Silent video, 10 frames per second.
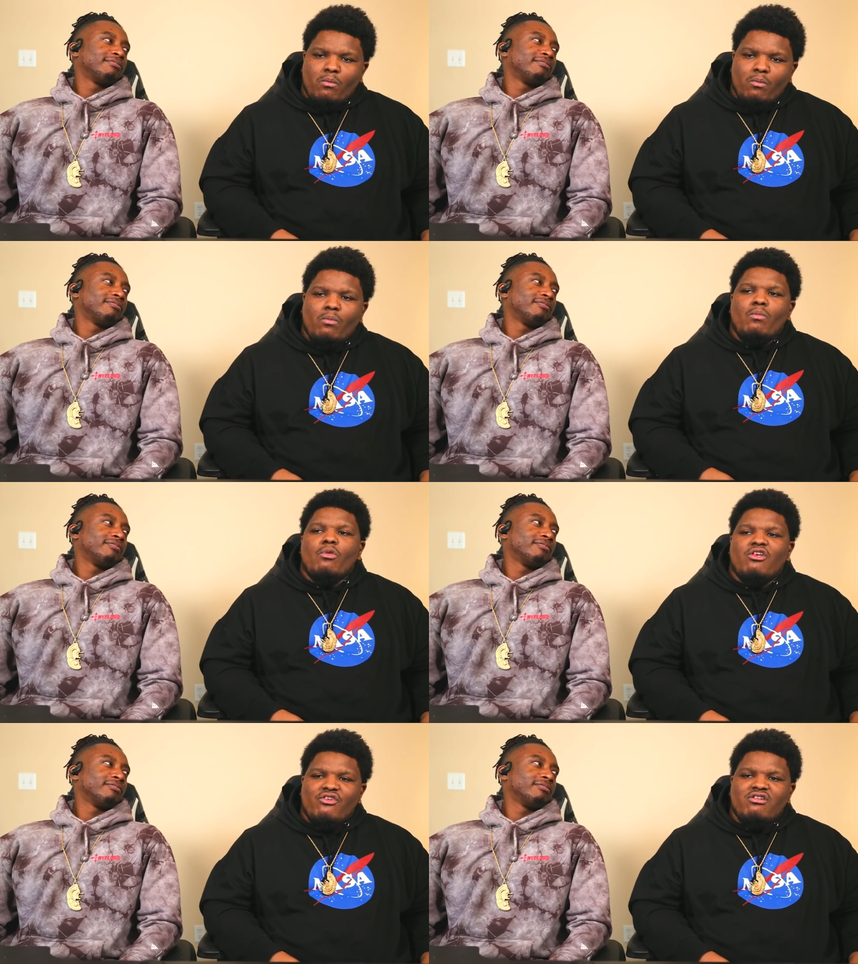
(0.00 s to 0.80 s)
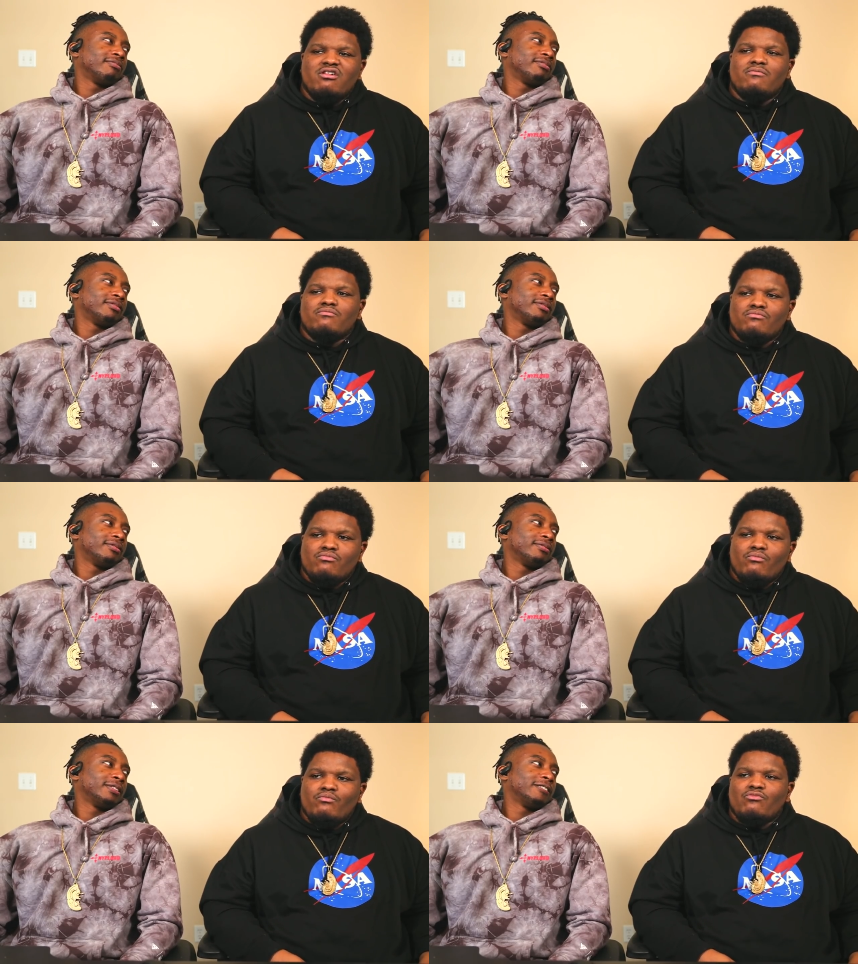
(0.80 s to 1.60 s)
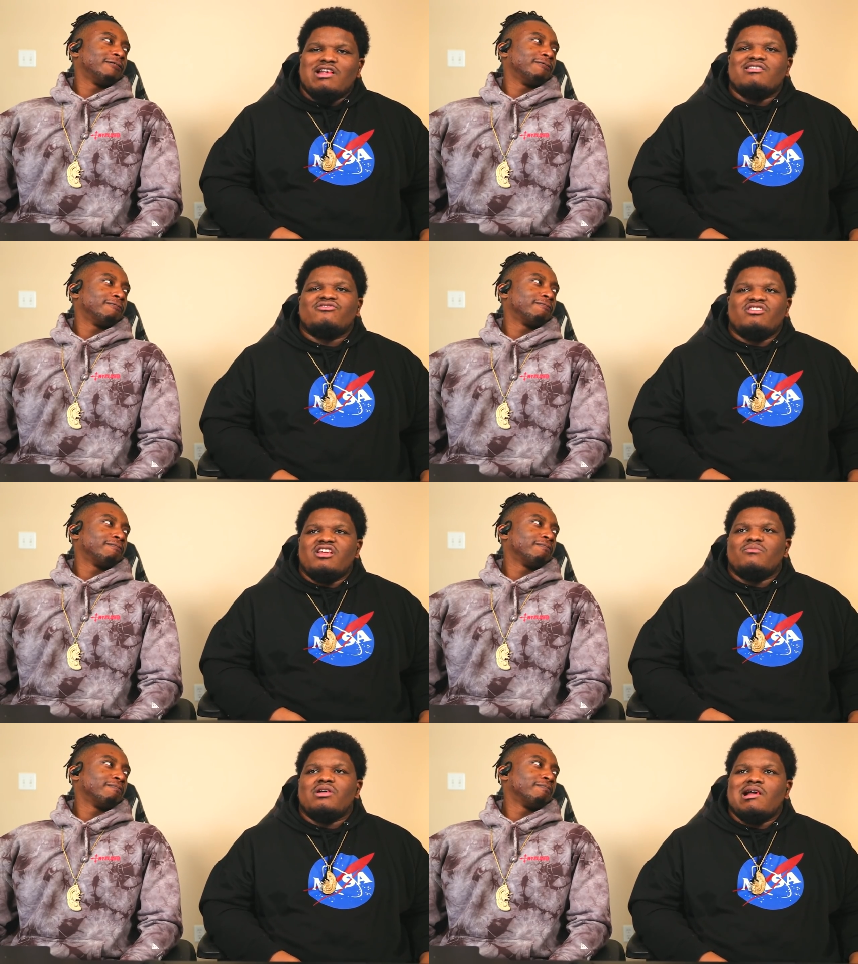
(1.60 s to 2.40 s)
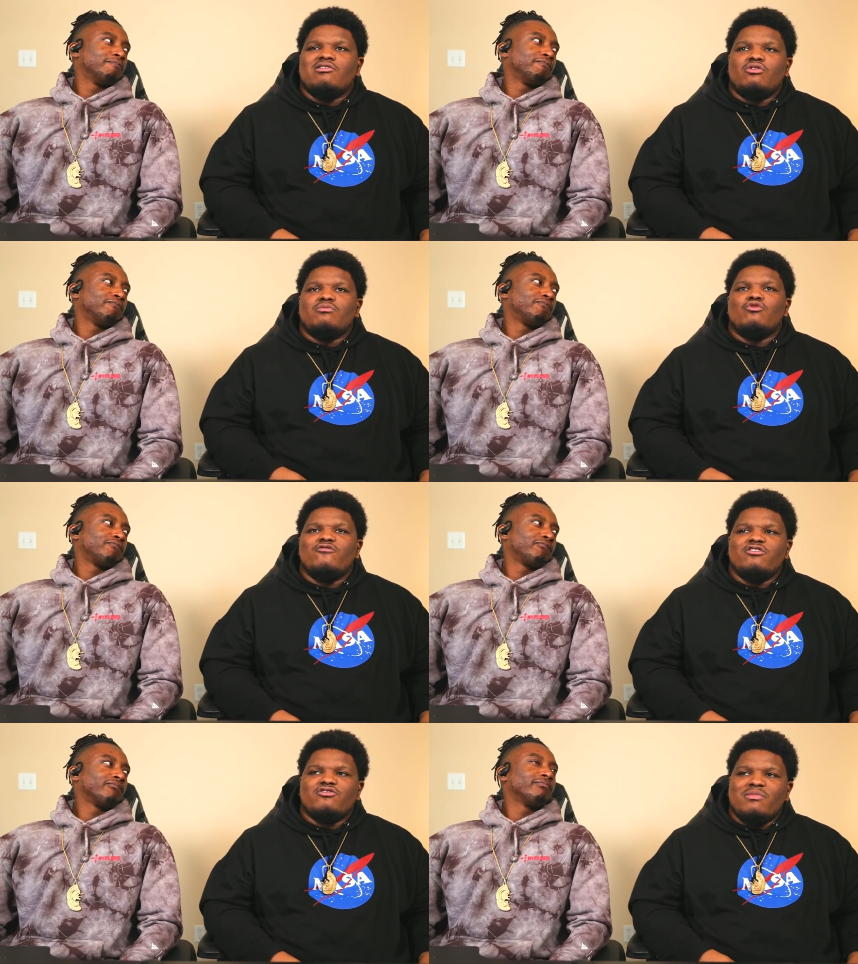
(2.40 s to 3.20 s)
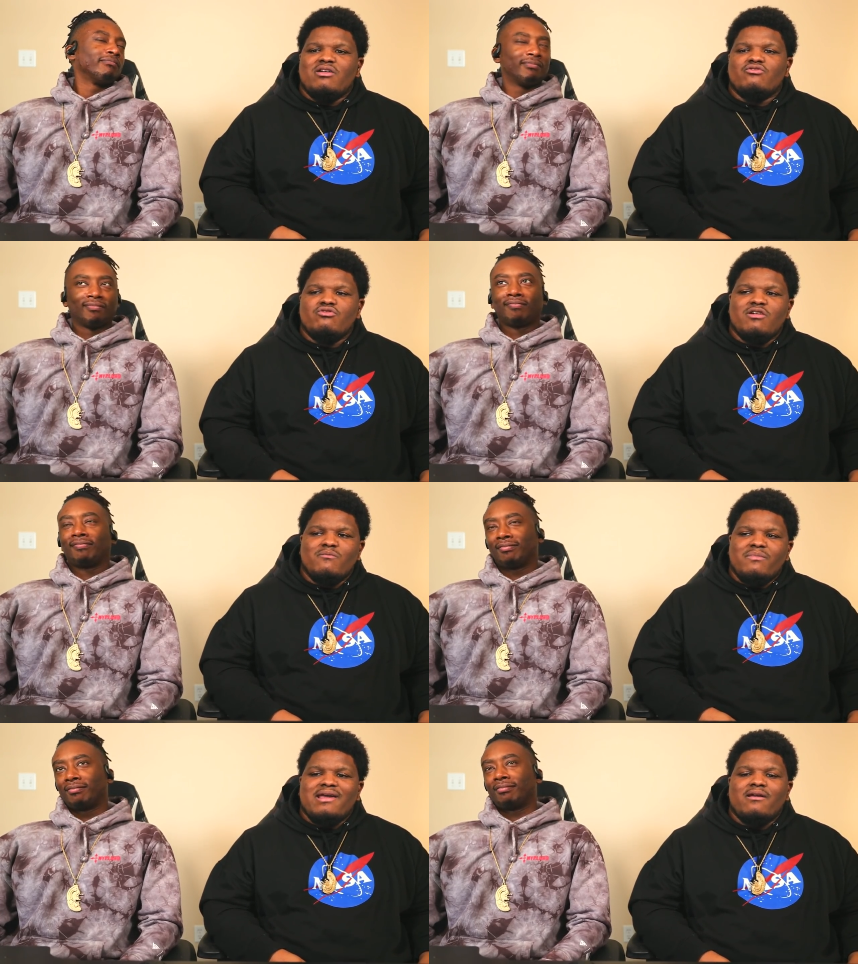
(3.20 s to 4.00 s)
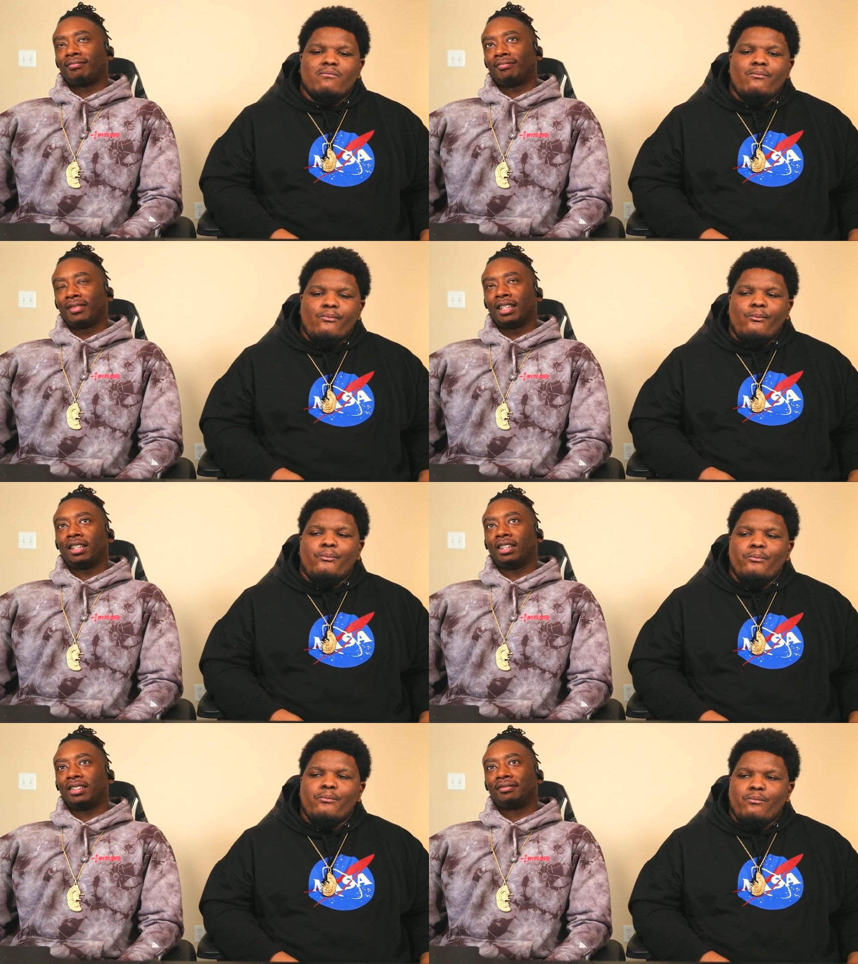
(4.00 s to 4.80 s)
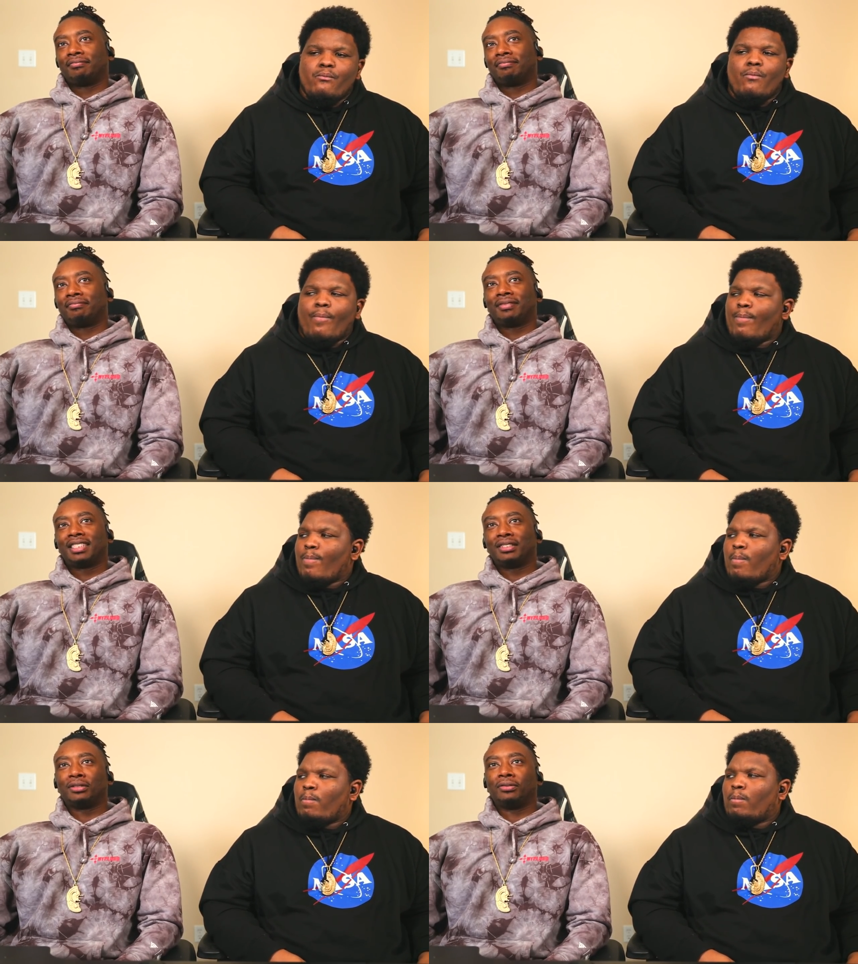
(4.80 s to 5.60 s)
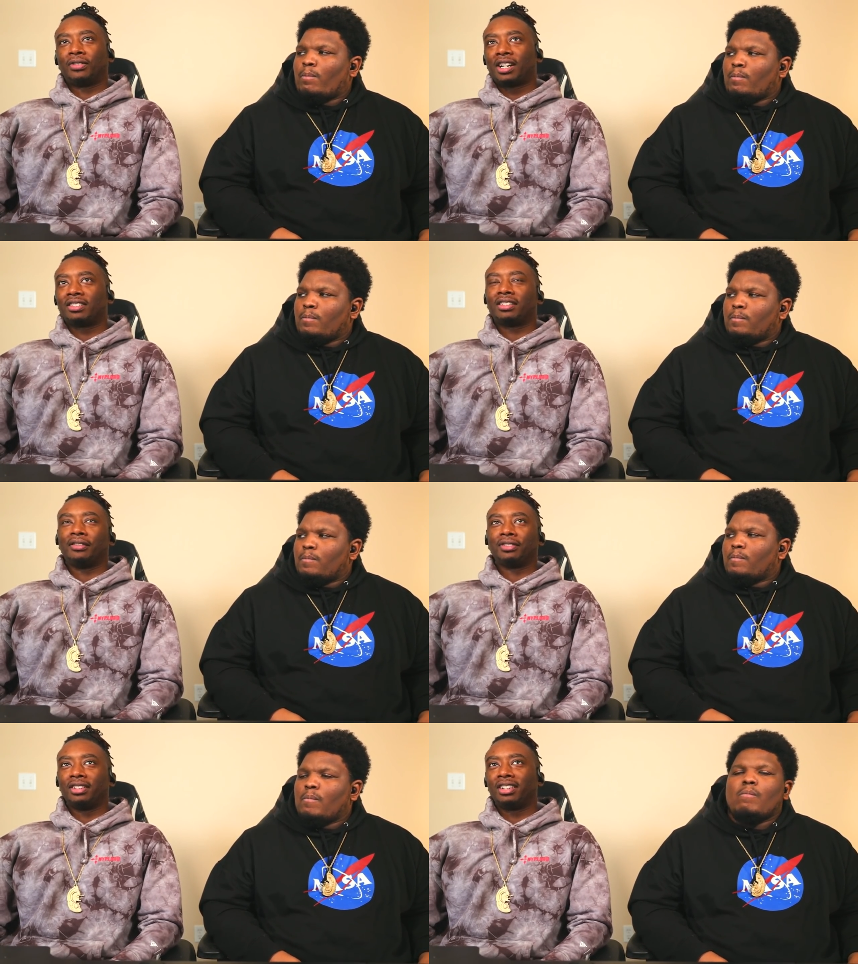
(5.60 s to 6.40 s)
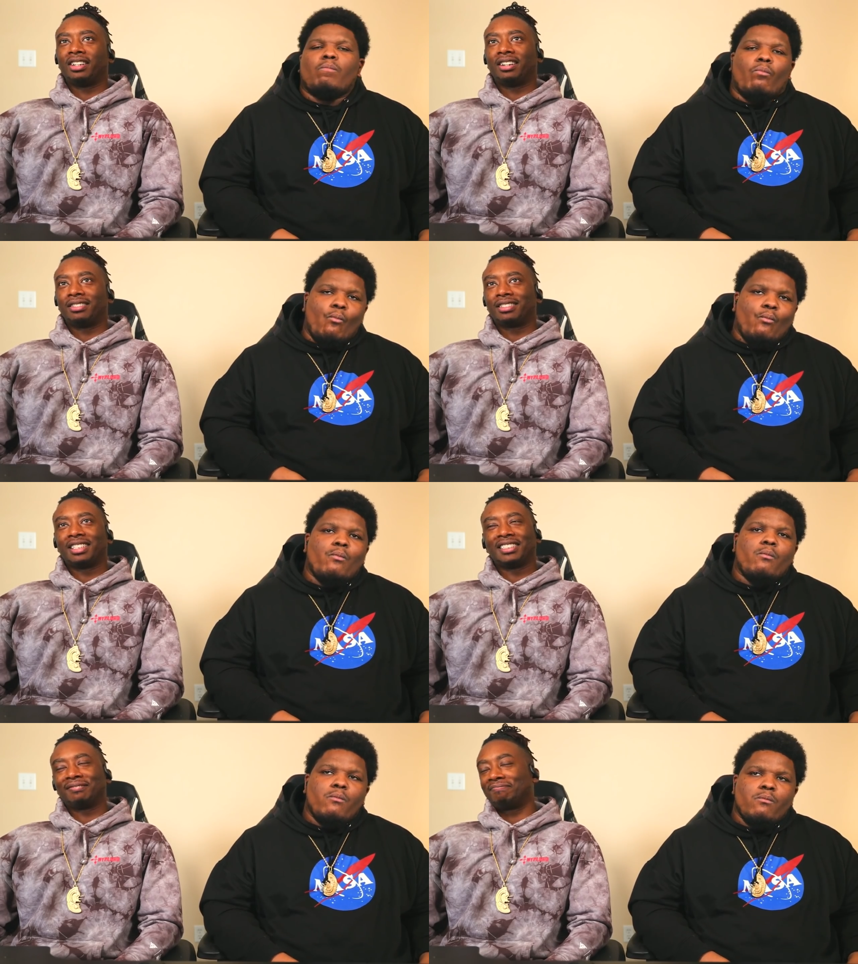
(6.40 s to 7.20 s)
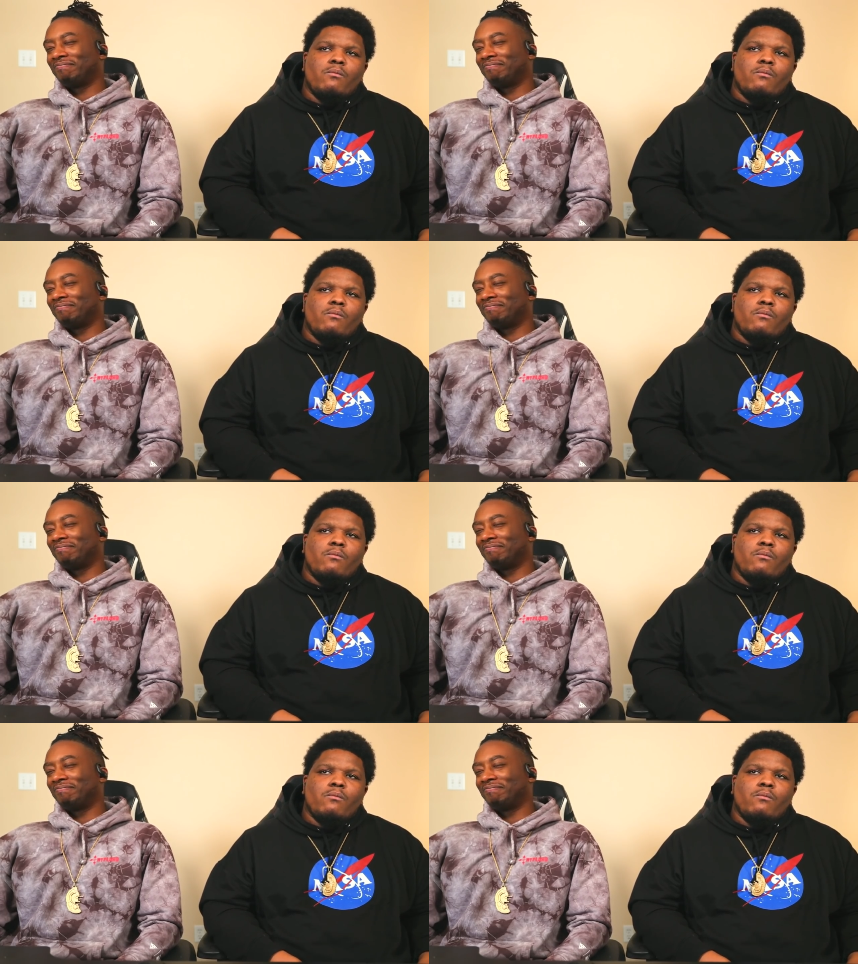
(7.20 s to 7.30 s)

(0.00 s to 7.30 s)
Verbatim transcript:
Speaker 1: Mm, I seen that. I didn't see it, but I know the movie is about dude coming back.
Speaker 2: Yeah. So some father stuff in there. I was like,